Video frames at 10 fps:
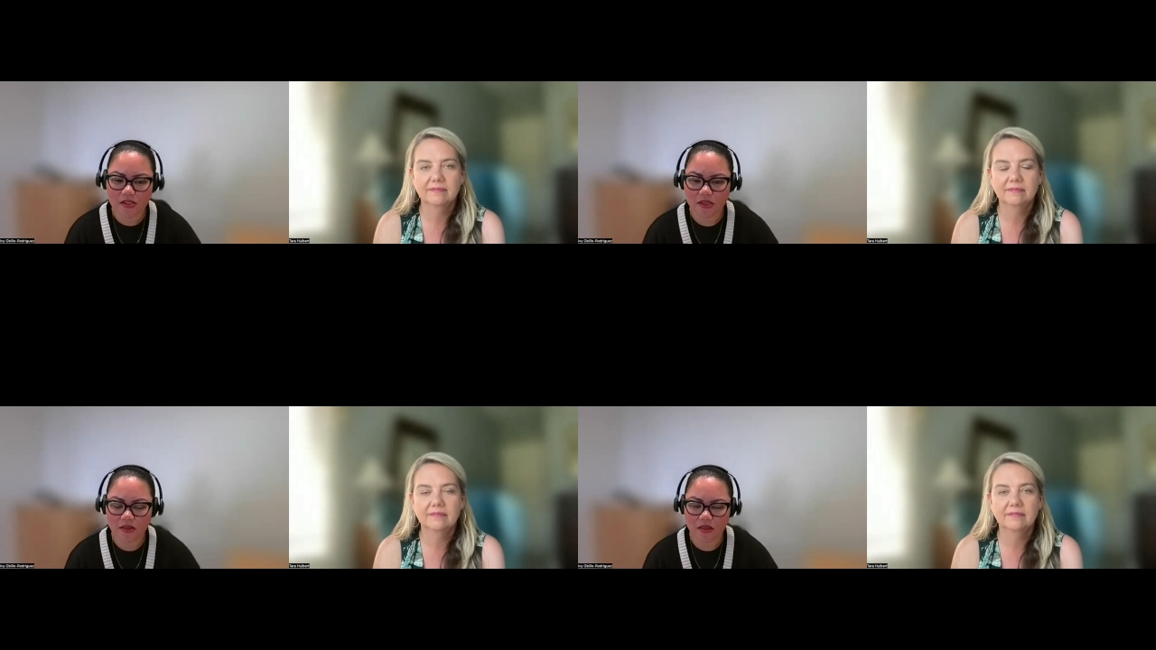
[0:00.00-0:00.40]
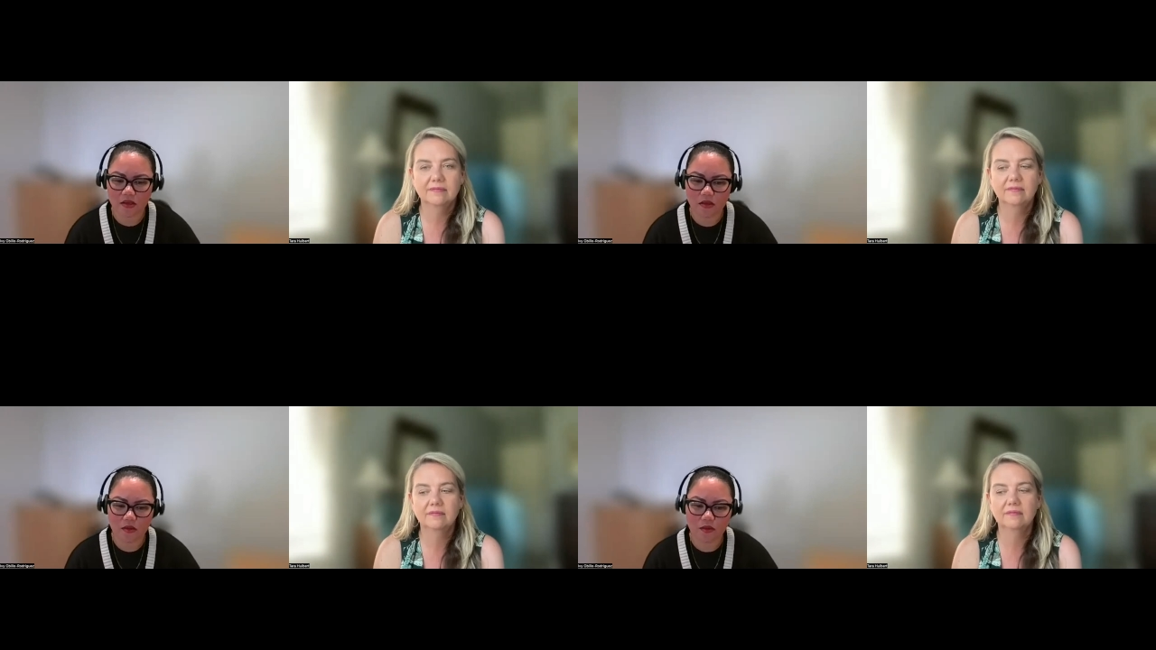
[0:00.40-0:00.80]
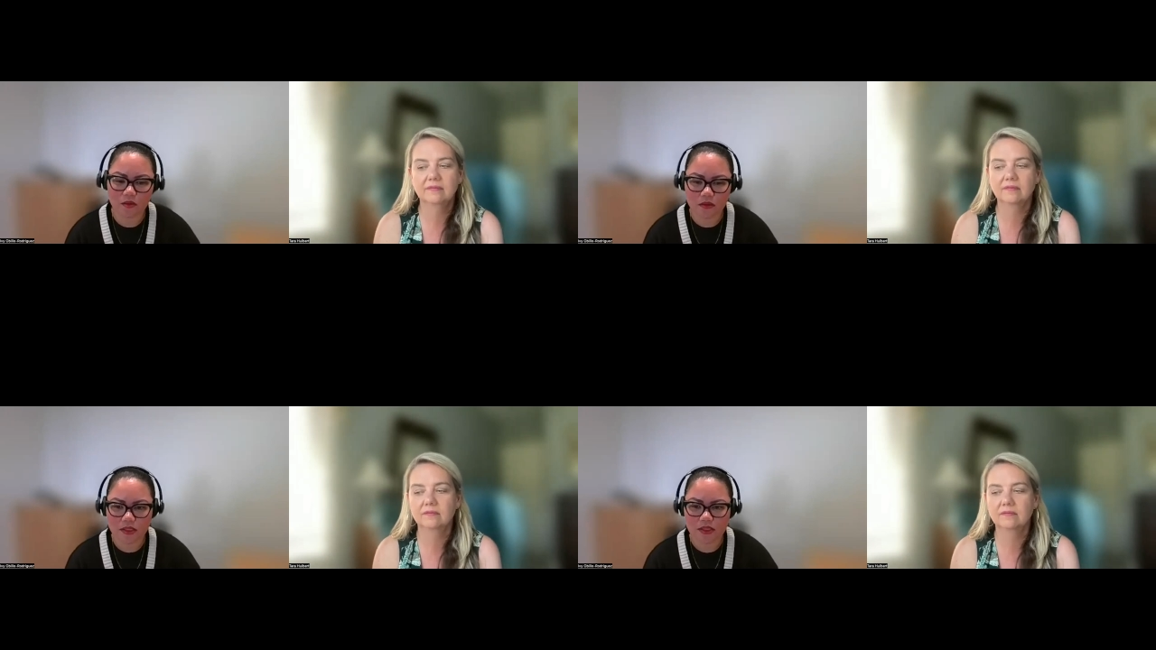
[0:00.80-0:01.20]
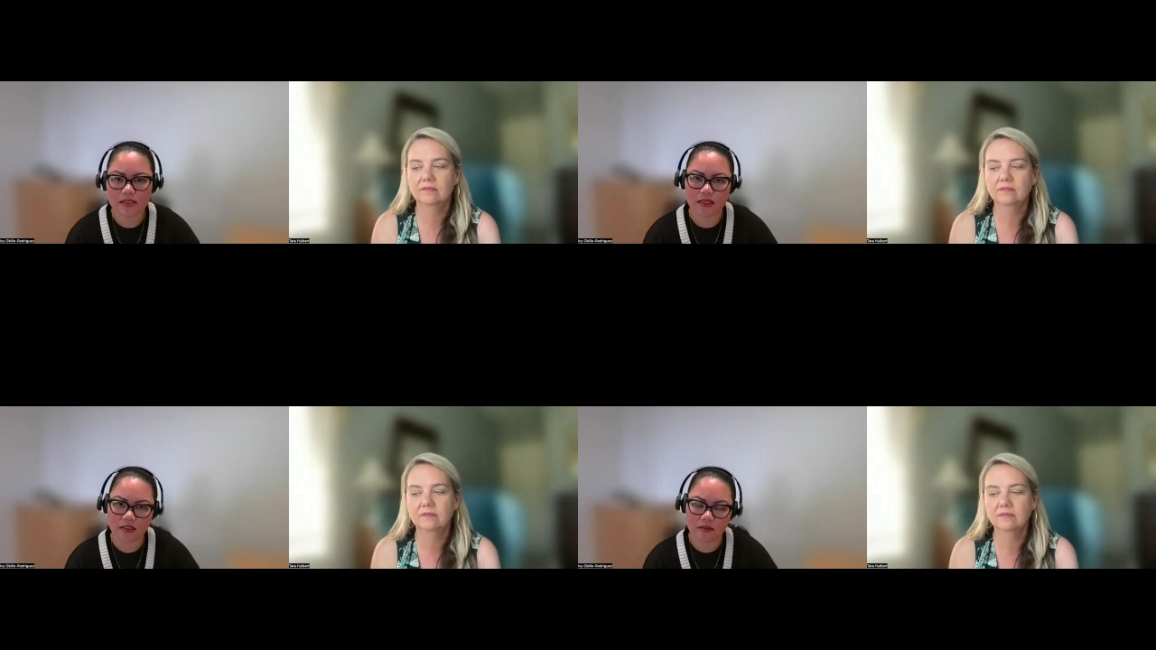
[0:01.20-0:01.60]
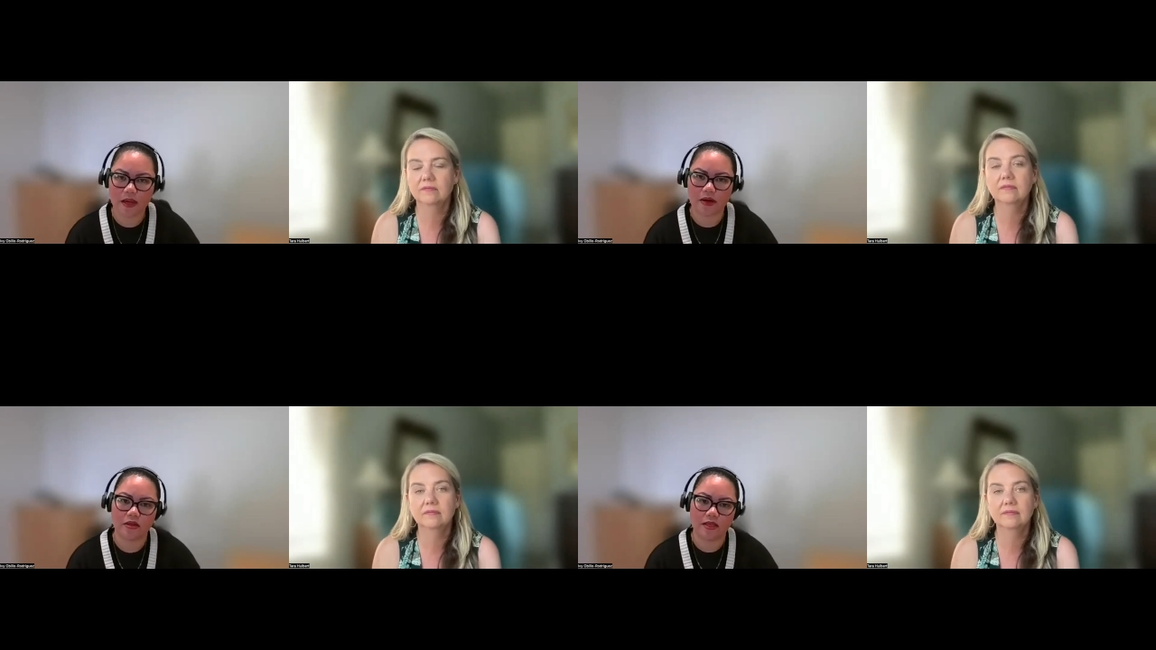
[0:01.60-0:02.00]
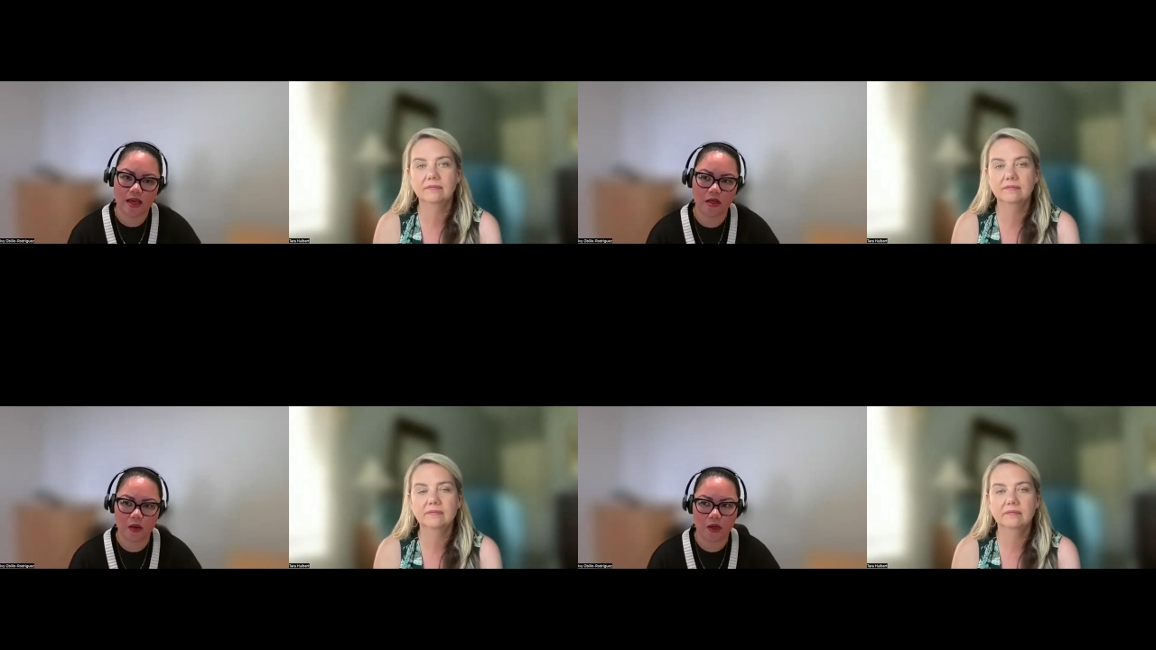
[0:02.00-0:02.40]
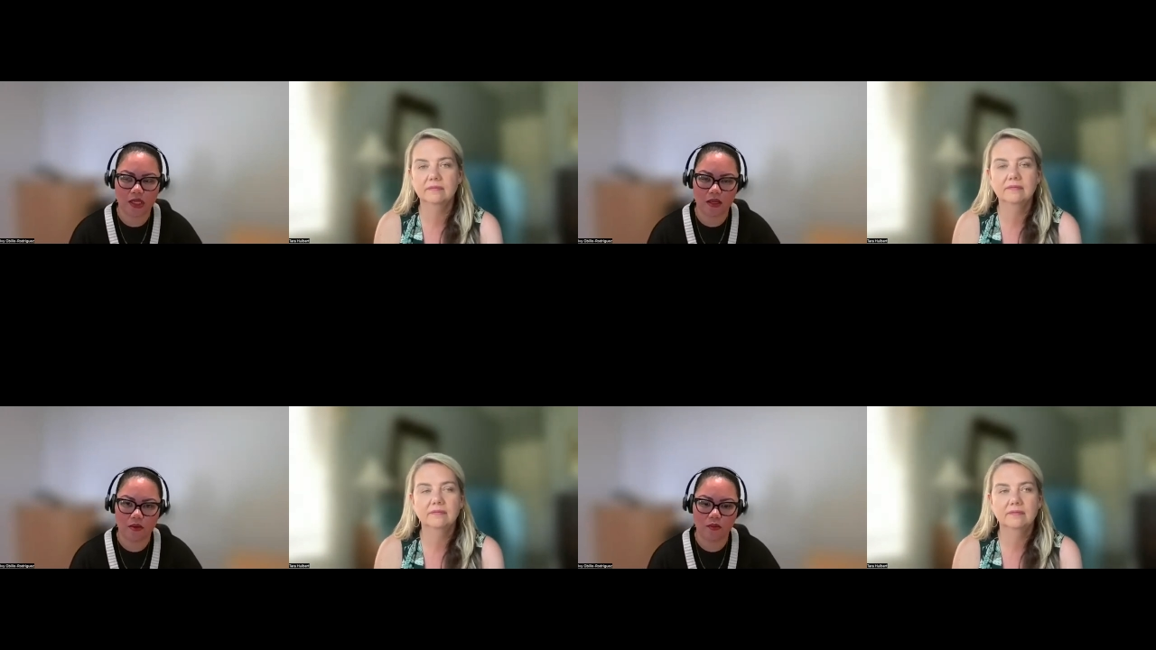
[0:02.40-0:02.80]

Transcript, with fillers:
Speaker 1: So the new skilled migrant category,